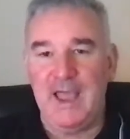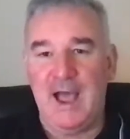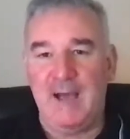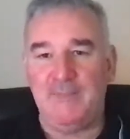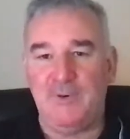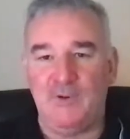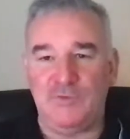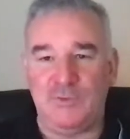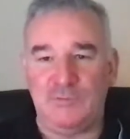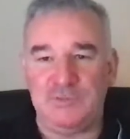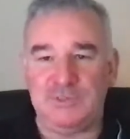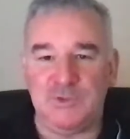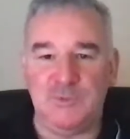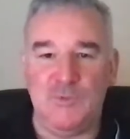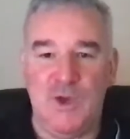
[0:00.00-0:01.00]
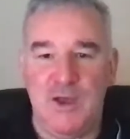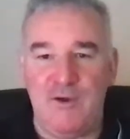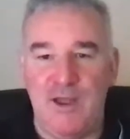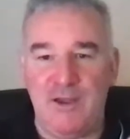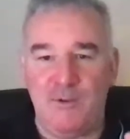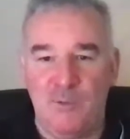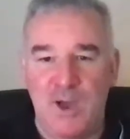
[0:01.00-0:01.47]
and put them
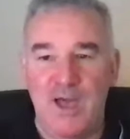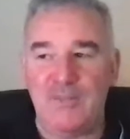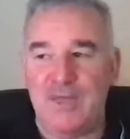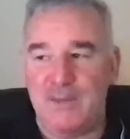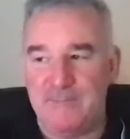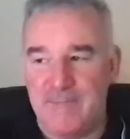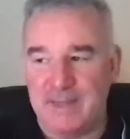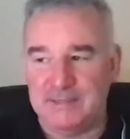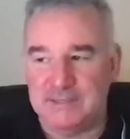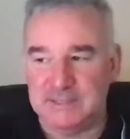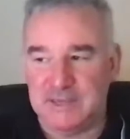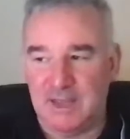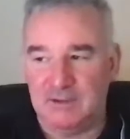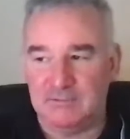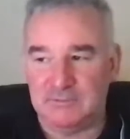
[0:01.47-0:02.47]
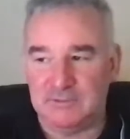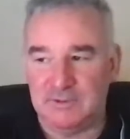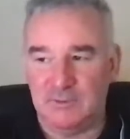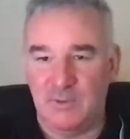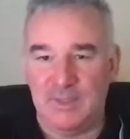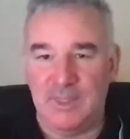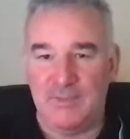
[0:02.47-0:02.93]
somewhere where they're meant to go,
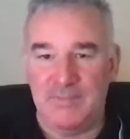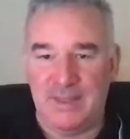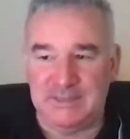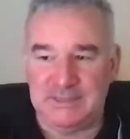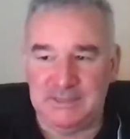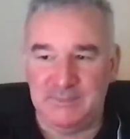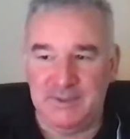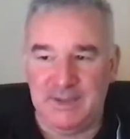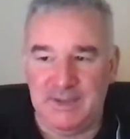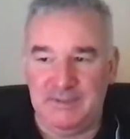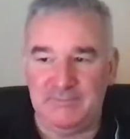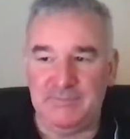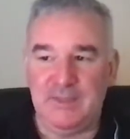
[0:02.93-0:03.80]
where they're meant to be.